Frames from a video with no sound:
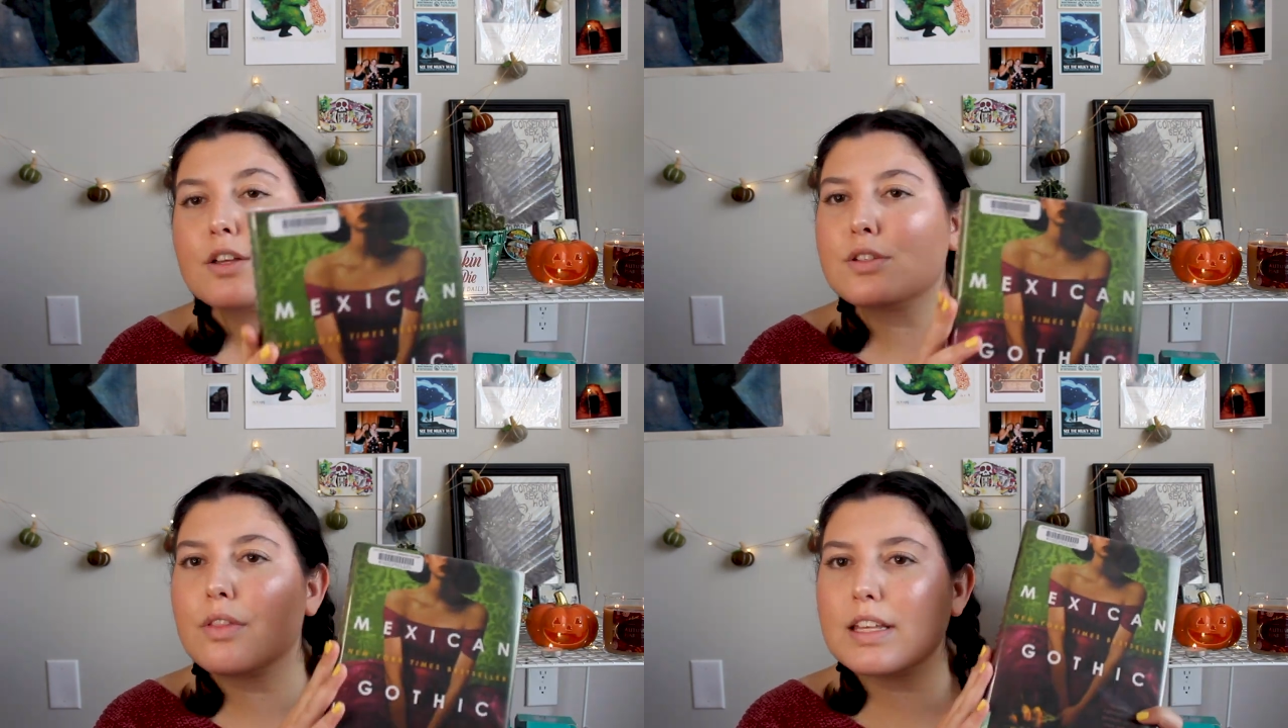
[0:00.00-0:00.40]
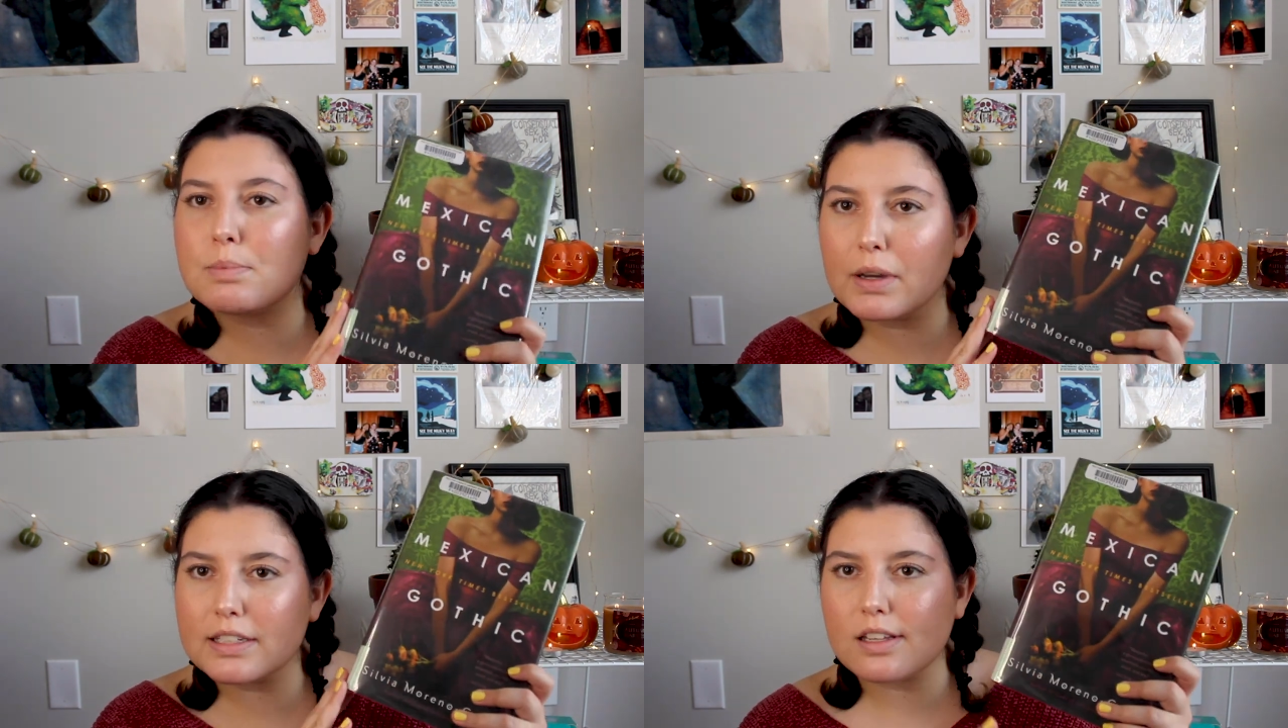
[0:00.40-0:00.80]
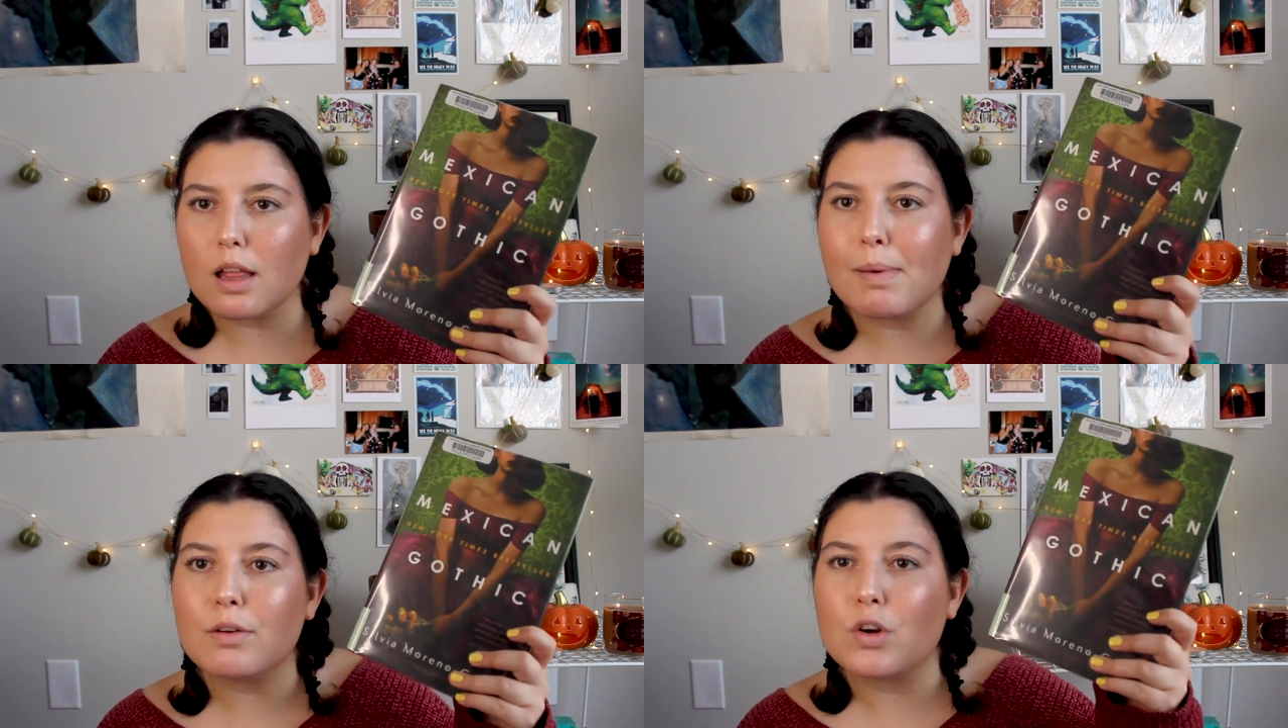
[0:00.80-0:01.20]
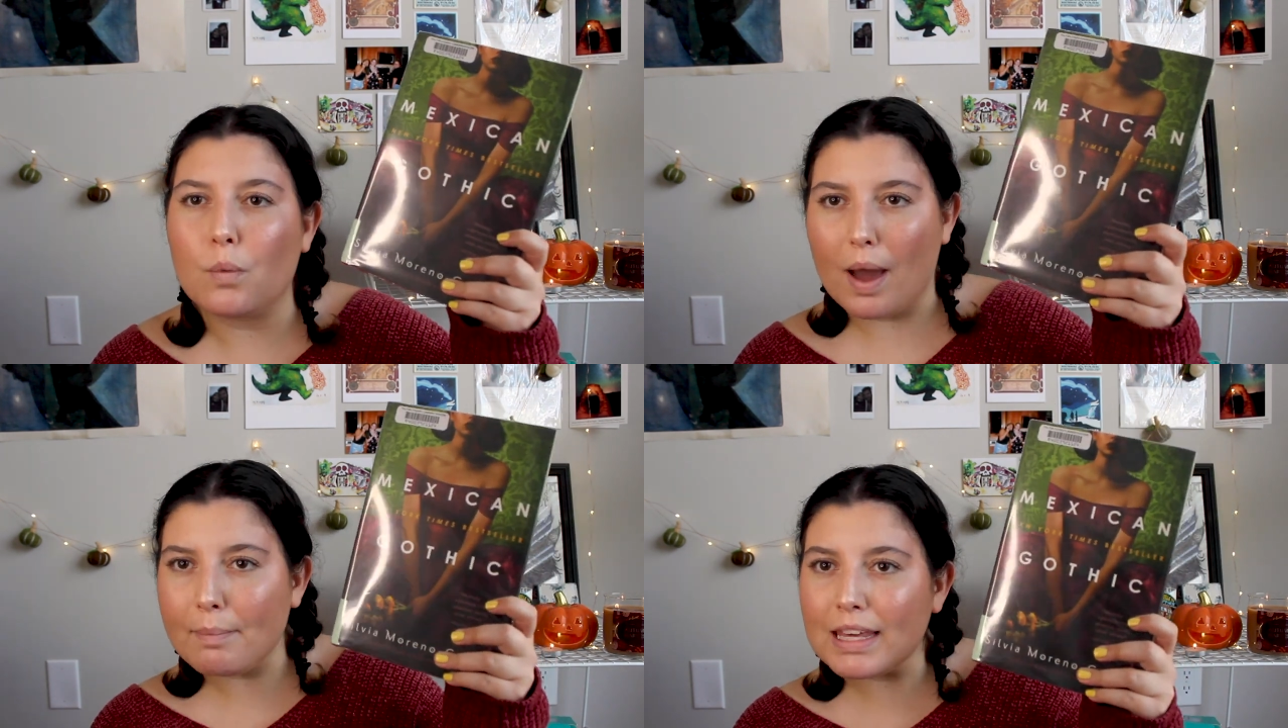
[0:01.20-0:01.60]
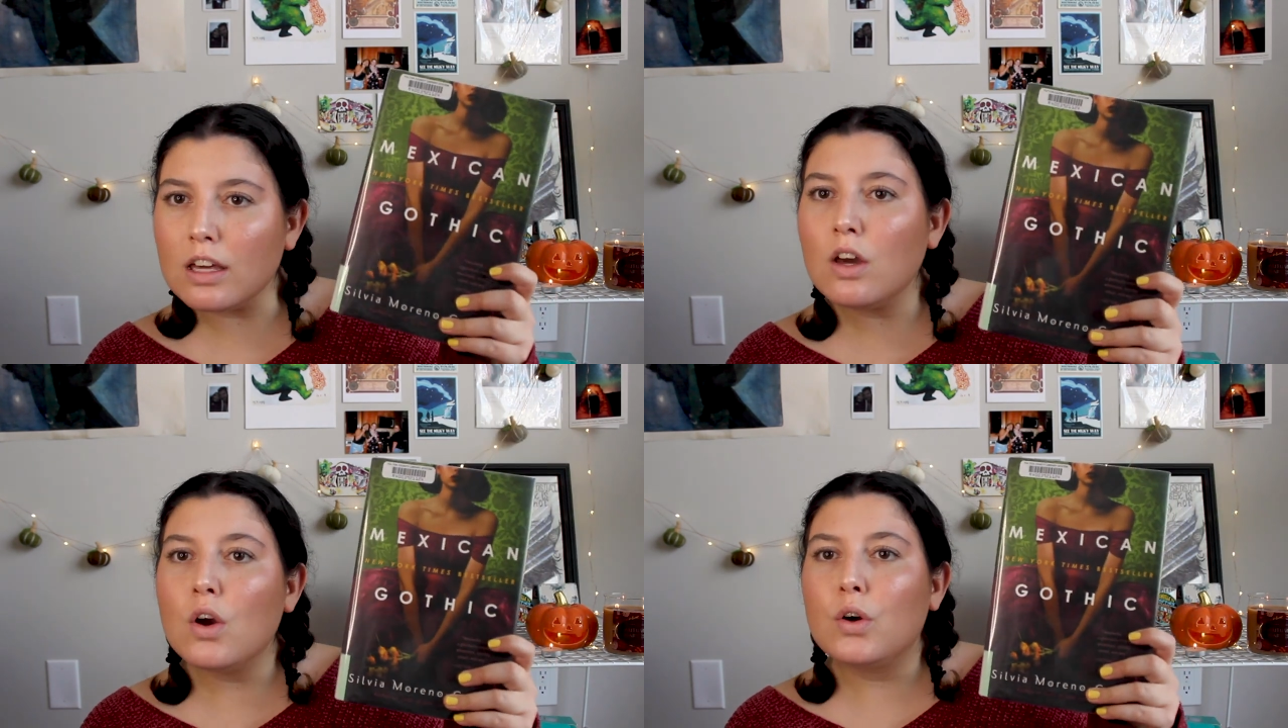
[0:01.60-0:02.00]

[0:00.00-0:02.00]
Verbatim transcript: So this book is all about Noemi